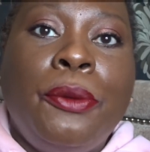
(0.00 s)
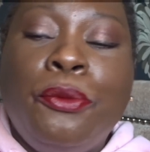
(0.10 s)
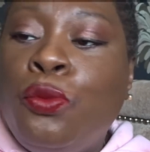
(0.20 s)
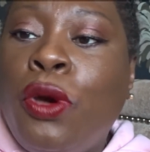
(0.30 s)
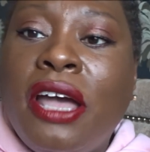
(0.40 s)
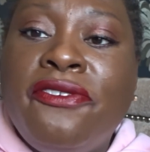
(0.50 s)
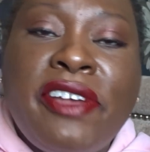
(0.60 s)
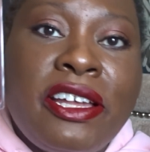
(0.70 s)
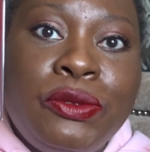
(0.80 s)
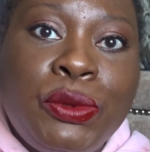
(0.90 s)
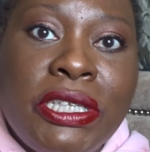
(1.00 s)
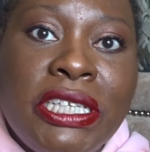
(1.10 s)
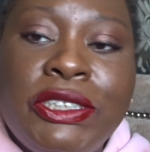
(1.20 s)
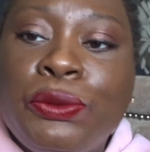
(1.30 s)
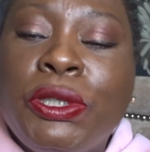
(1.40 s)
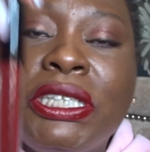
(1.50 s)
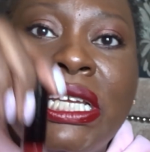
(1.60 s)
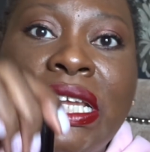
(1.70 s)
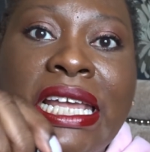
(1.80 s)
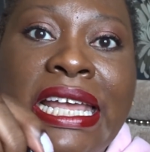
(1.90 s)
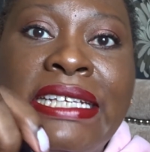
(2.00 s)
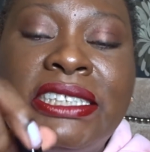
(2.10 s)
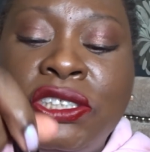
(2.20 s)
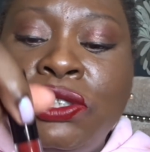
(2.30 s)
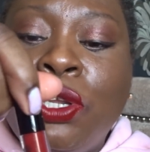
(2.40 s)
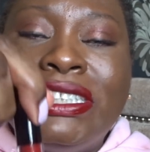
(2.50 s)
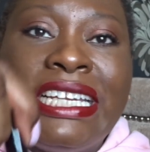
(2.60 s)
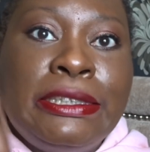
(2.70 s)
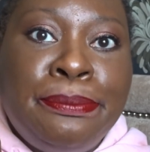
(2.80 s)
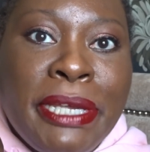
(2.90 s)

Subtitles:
What I found with this one, it's not as